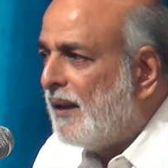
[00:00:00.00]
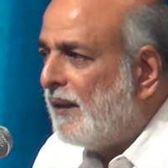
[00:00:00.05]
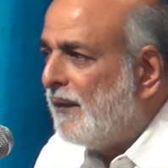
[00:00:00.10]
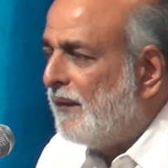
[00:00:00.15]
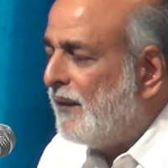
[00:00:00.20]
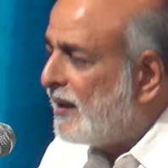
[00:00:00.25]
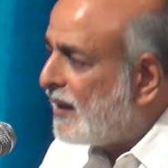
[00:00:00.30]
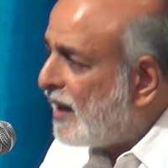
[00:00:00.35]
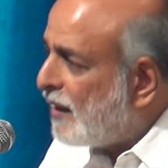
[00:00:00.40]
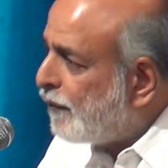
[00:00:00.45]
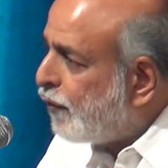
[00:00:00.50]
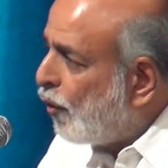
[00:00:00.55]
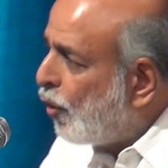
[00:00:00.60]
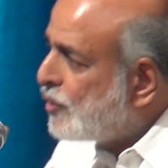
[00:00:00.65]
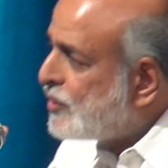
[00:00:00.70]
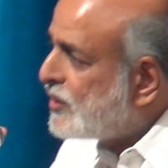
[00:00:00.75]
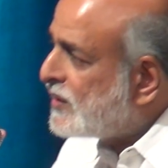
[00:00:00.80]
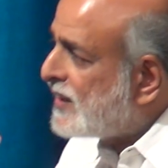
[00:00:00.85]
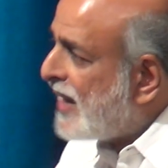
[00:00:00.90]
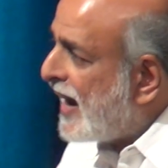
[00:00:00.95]
There are
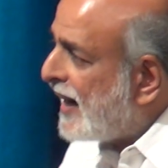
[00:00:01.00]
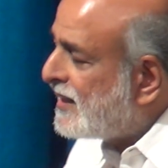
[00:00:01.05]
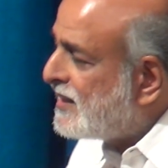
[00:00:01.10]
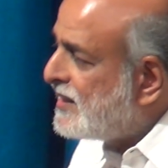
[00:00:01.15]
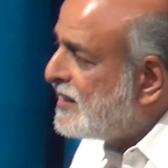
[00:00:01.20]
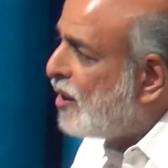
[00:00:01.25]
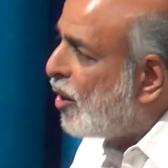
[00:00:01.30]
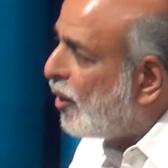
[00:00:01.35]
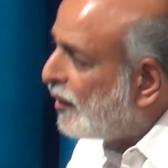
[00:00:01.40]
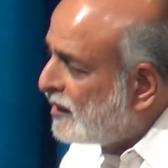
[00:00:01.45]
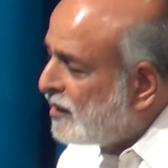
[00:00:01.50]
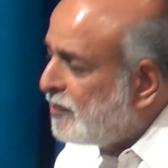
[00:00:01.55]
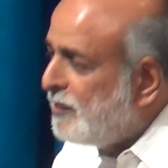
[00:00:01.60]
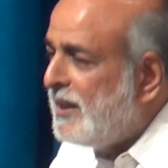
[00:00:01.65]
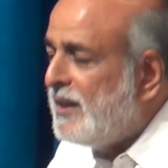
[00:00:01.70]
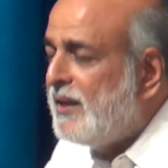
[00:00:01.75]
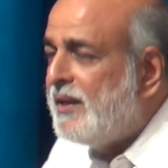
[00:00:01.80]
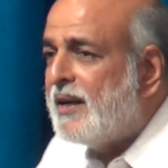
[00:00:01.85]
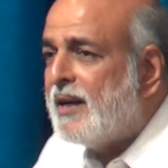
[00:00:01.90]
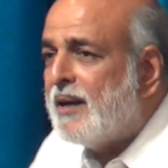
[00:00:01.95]
forces acting on the
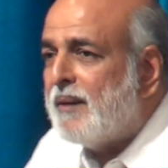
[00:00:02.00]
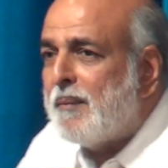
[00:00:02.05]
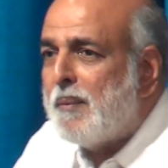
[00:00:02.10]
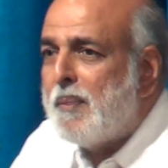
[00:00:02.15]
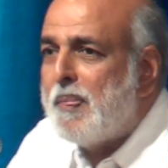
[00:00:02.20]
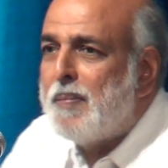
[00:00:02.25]
media